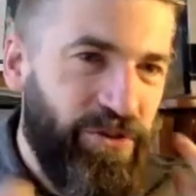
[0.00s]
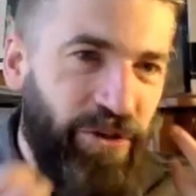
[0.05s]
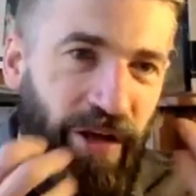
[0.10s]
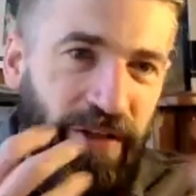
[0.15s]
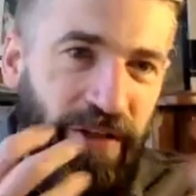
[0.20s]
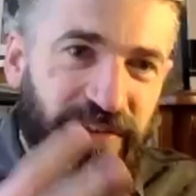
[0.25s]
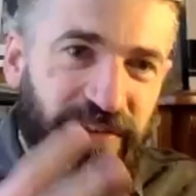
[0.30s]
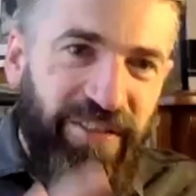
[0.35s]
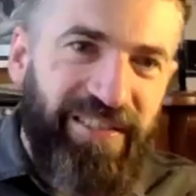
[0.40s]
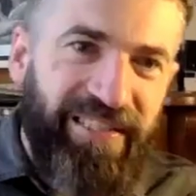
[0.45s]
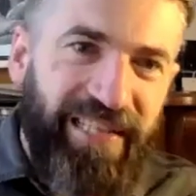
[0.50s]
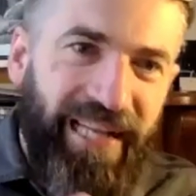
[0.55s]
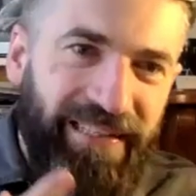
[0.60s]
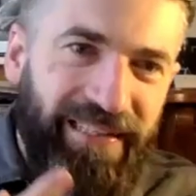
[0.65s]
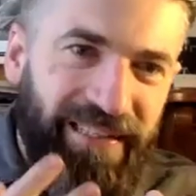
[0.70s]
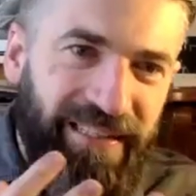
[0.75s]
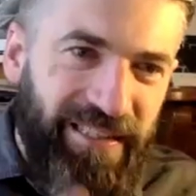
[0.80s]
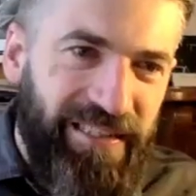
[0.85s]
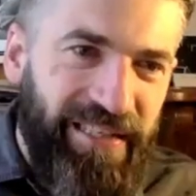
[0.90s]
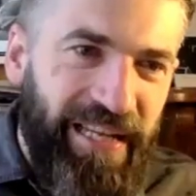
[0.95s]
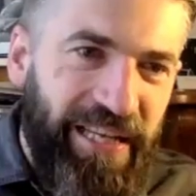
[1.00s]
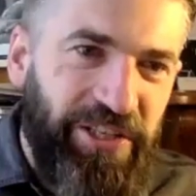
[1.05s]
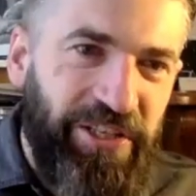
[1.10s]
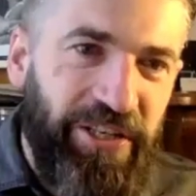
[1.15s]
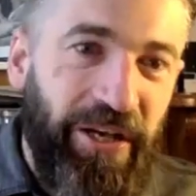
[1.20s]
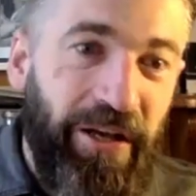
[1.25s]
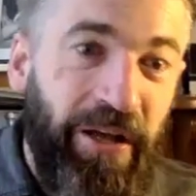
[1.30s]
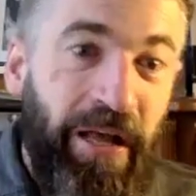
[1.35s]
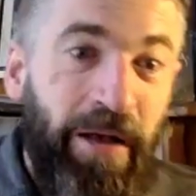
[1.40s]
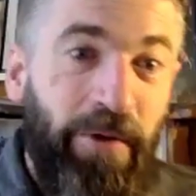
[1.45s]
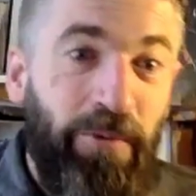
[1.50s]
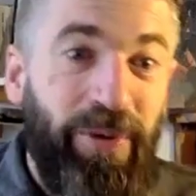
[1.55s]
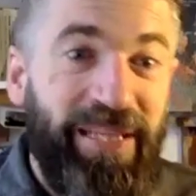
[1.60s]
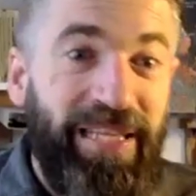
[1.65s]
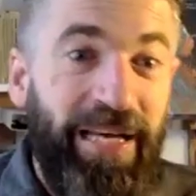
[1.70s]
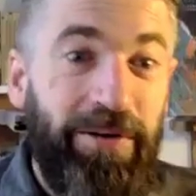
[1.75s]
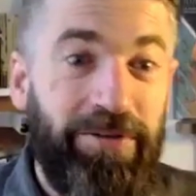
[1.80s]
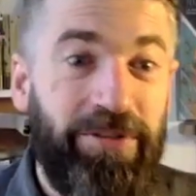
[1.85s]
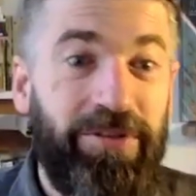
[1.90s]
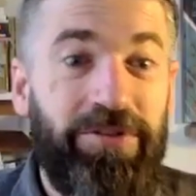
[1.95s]
understand its nature
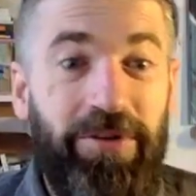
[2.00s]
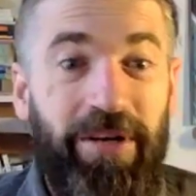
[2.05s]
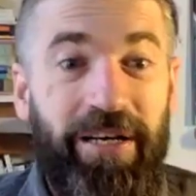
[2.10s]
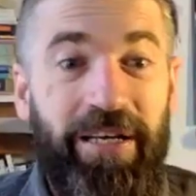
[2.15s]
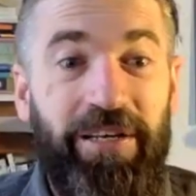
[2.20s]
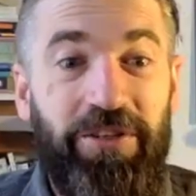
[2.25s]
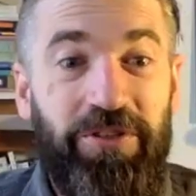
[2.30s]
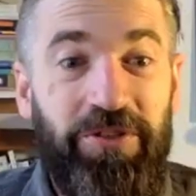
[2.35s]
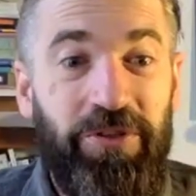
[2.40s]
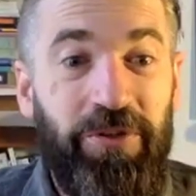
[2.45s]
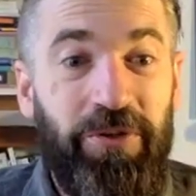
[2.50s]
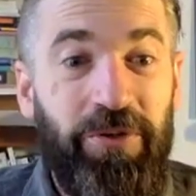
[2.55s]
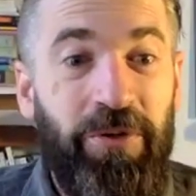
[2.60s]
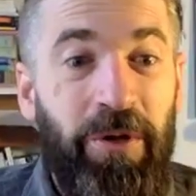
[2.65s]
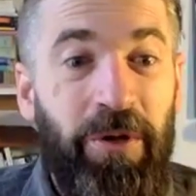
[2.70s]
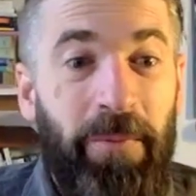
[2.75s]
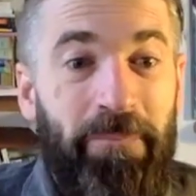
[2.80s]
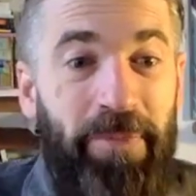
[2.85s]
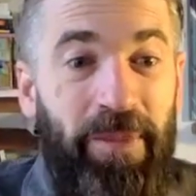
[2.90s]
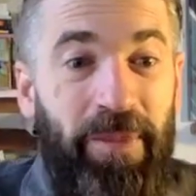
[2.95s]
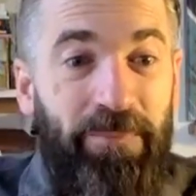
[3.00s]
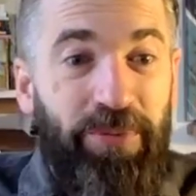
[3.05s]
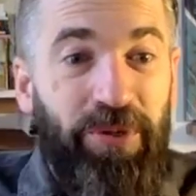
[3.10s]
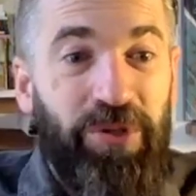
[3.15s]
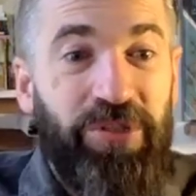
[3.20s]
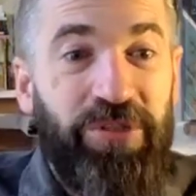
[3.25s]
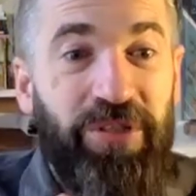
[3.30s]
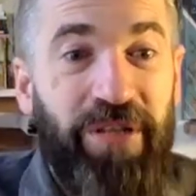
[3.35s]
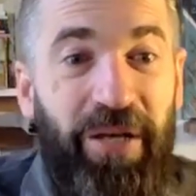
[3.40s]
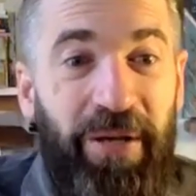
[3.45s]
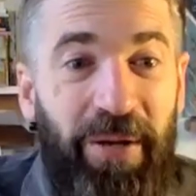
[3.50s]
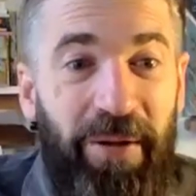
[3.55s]
without trying to put